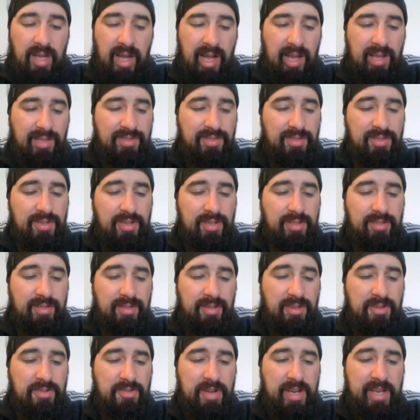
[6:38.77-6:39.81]
Also not
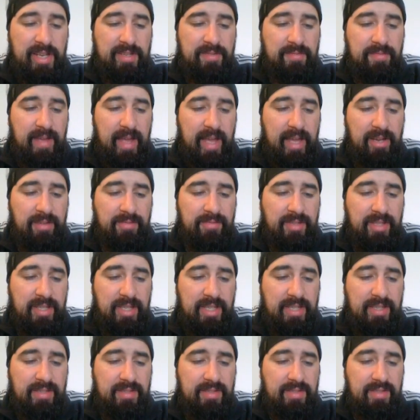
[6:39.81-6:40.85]
a great fan of
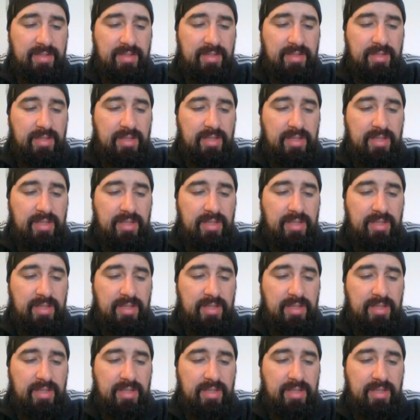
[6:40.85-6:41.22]
this.